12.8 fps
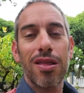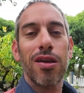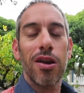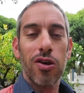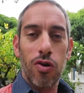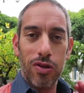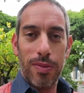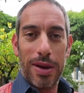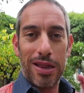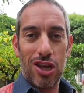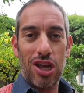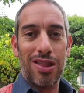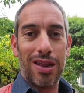it's going to cause
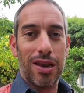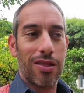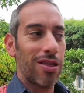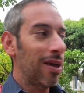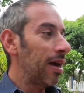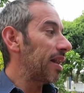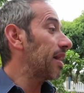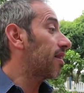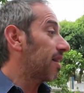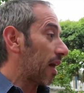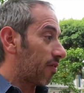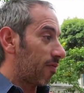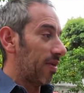major incidents. And that's
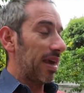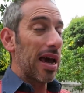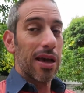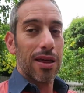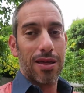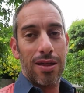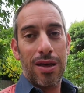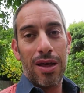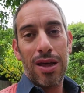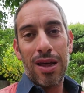just from the gas.